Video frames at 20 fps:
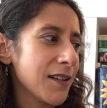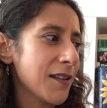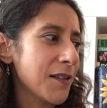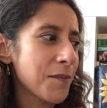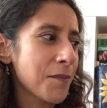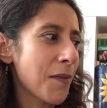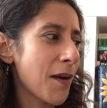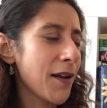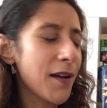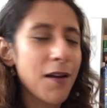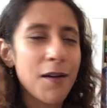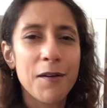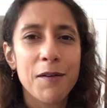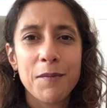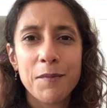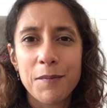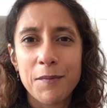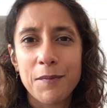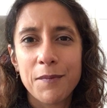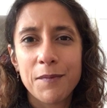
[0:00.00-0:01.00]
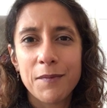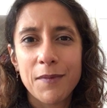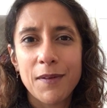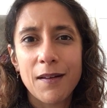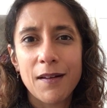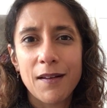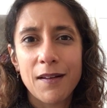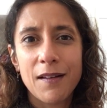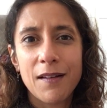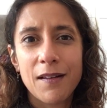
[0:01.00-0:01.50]
my own
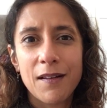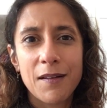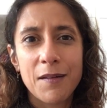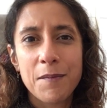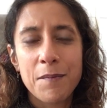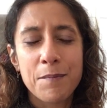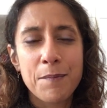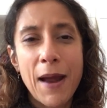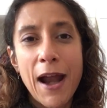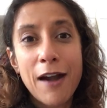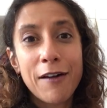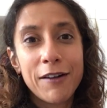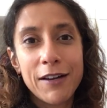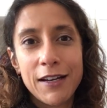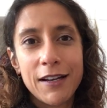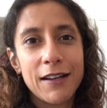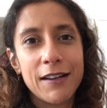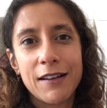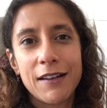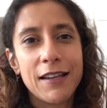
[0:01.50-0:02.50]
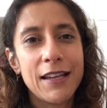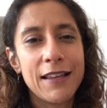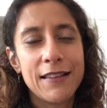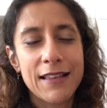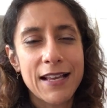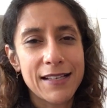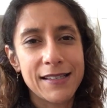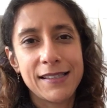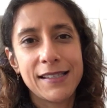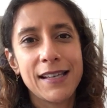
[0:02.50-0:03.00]
barrier in
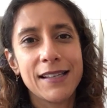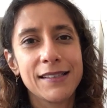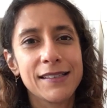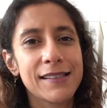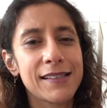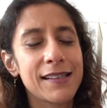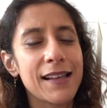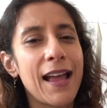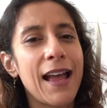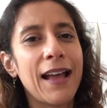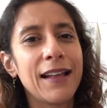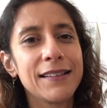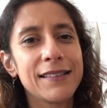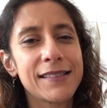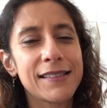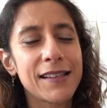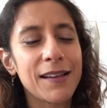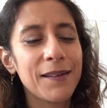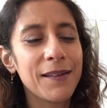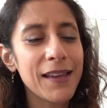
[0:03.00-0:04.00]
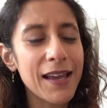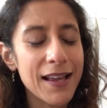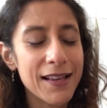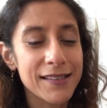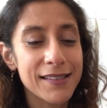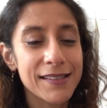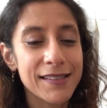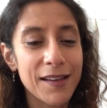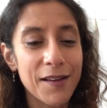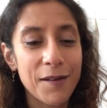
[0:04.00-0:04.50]
that sense. And so
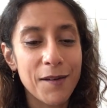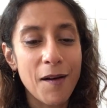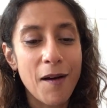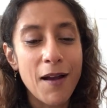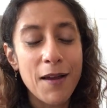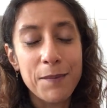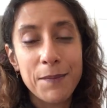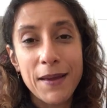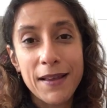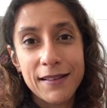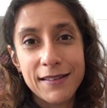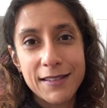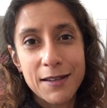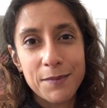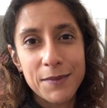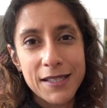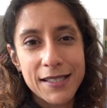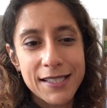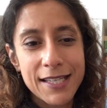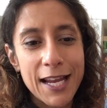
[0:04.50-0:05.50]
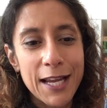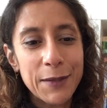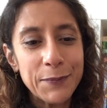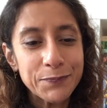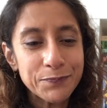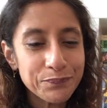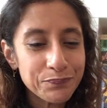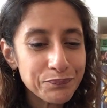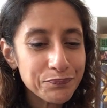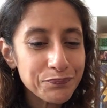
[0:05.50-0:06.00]
yes, so I picked up this deck.
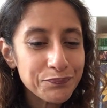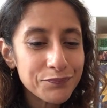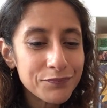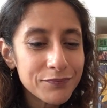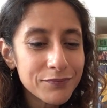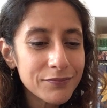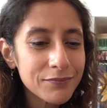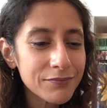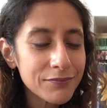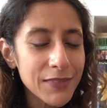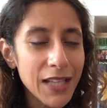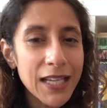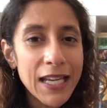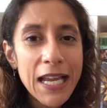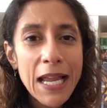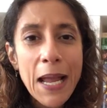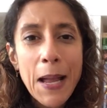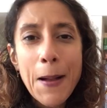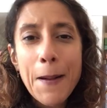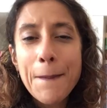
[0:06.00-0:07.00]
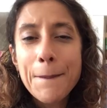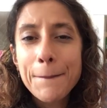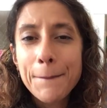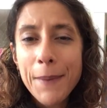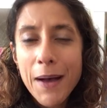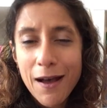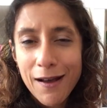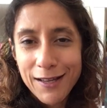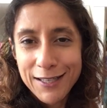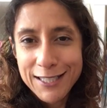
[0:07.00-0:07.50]

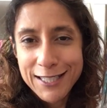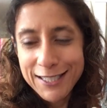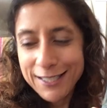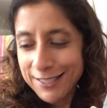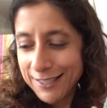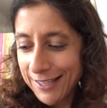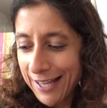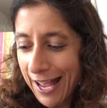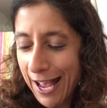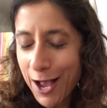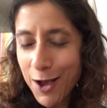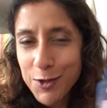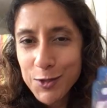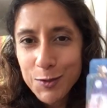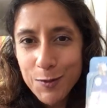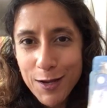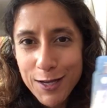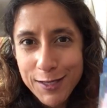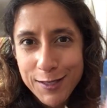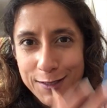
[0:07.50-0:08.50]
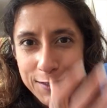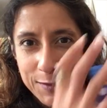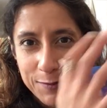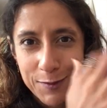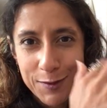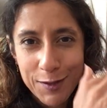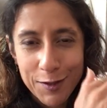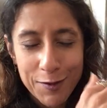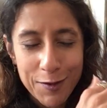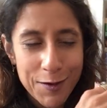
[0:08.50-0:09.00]
But how do I use it
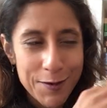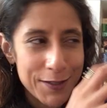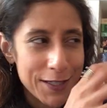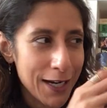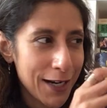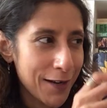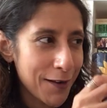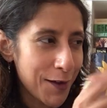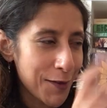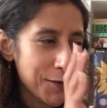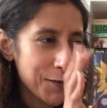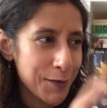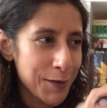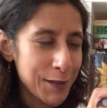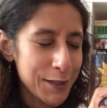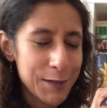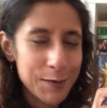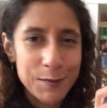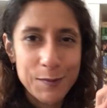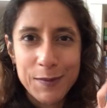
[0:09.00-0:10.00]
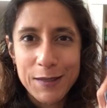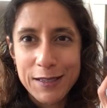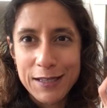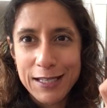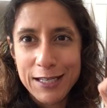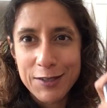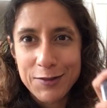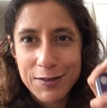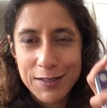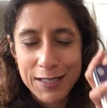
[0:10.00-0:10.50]
with the Crow deck? And I thought this would be
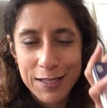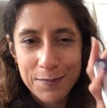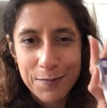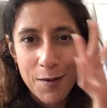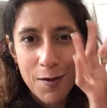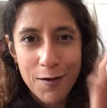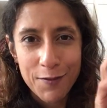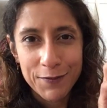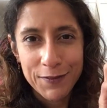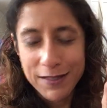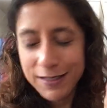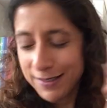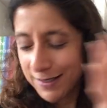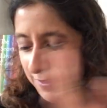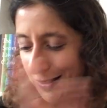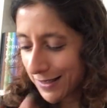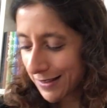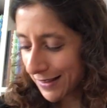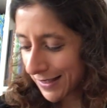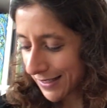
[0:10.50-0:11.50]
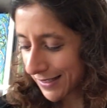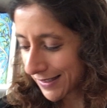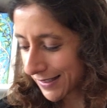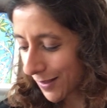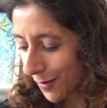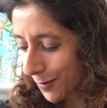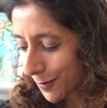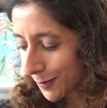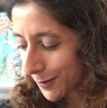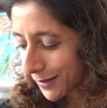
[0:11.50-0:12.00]
the interesting part of this
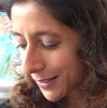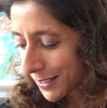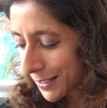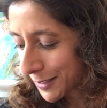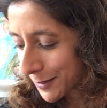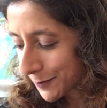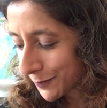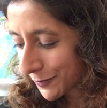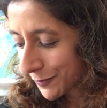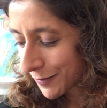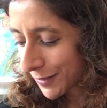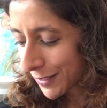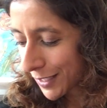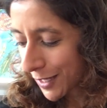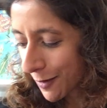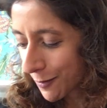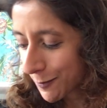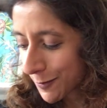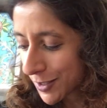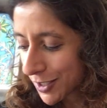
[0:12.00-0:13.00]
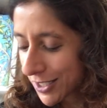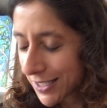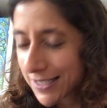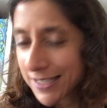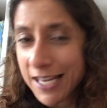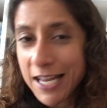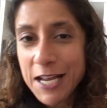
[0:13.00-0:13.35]
whole video, which is,